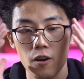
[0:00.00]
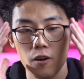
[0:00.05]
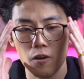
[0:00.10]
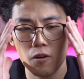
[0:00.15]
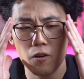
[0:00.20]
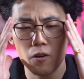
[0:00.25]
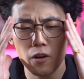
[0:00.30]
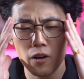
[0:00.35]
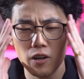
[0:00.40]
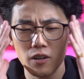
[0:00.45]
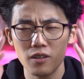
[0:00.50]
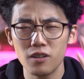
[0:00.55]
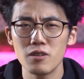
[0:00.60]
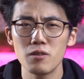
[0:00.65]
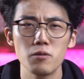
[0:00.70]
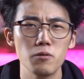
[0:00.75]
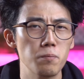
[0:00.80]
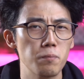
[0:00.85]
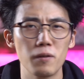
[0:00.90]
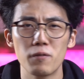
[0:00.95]
Or do
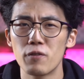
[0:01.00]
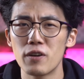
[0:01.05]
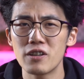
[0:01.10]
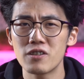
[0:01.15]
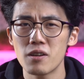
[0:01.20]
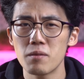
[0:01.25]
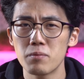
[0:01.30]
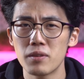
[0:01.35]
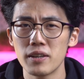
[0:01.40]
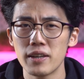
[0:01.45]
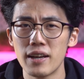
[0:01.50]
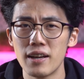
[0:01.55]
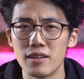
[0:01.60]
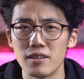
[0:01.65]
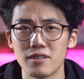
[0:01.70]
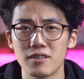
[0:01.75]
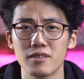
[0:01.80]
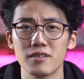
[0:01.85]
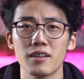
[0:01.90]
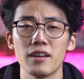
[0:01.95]
you prefer something
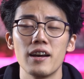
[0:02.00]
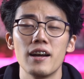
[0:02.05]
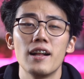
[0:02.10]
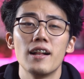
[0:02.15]
else?